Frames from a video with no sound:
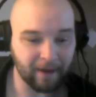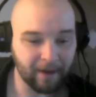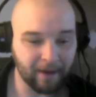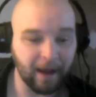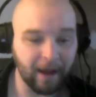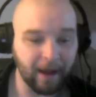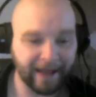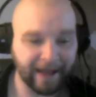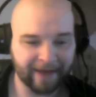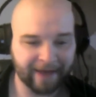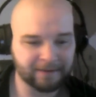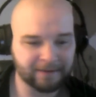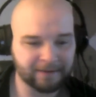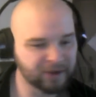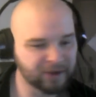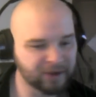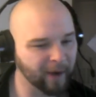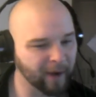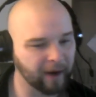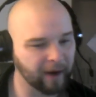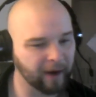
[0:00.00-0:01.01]
Again,
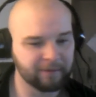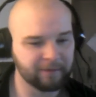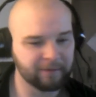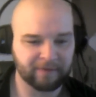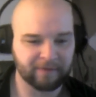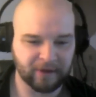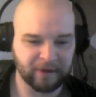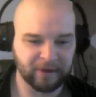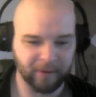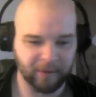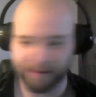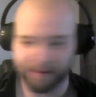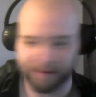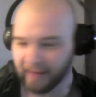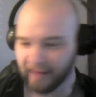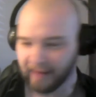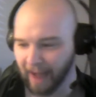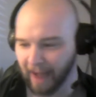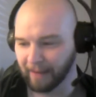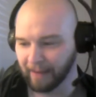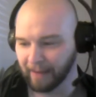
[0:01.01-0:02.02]
swear, first one.
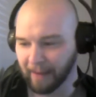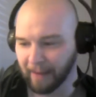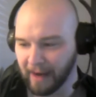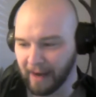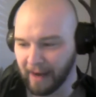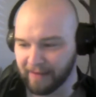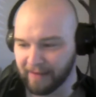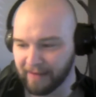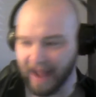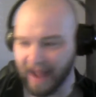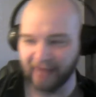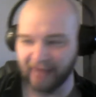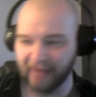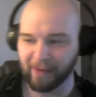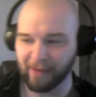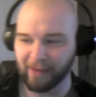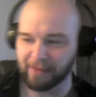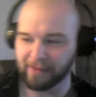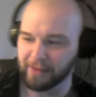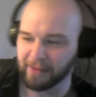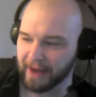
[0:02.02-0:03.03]
I'm not even halfway
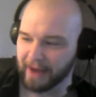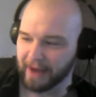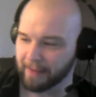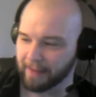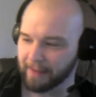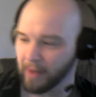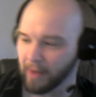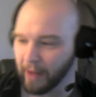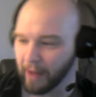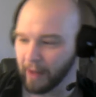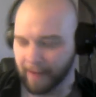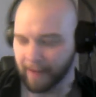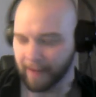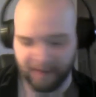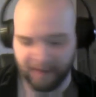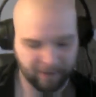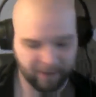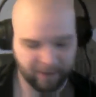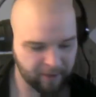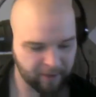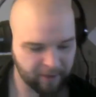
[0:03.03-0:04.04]
through the damn. Okay, I'm
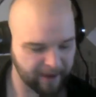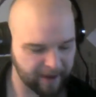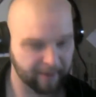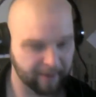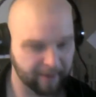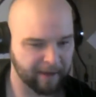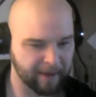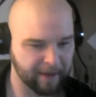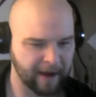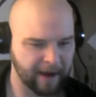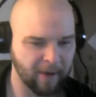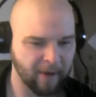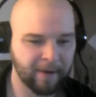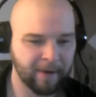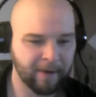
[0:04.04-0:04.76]
halfway through the damn thing now.